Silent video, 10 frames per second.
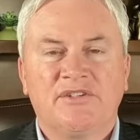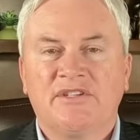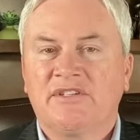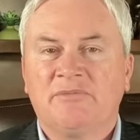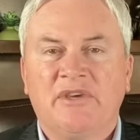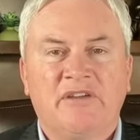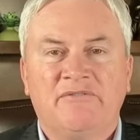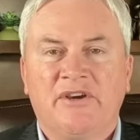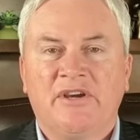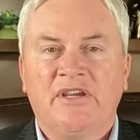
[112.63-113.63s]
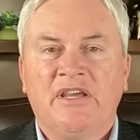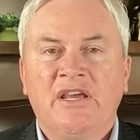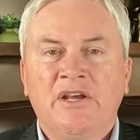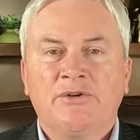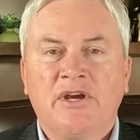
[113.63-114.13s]
This has been a very
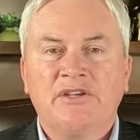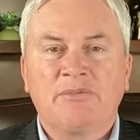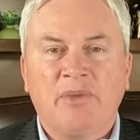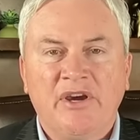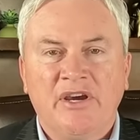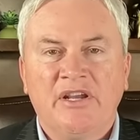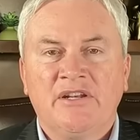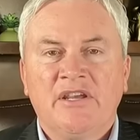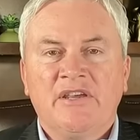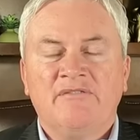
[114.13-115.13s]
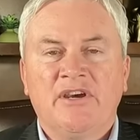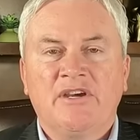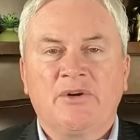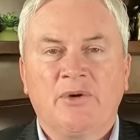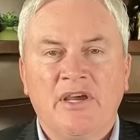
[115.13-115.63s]
transparent, very
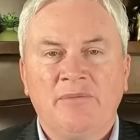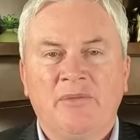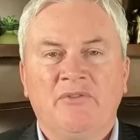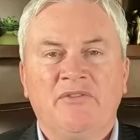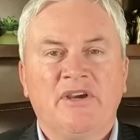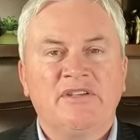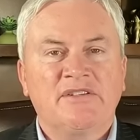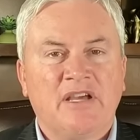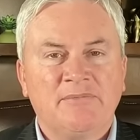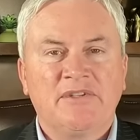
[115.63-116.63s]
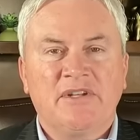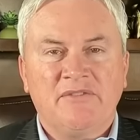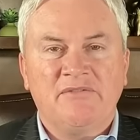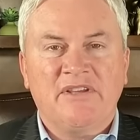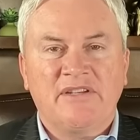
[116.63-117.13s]
credible, very substantive
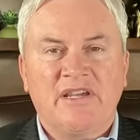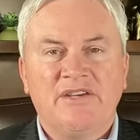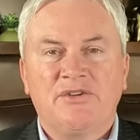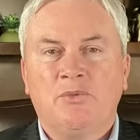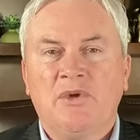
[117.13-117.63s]
investigation.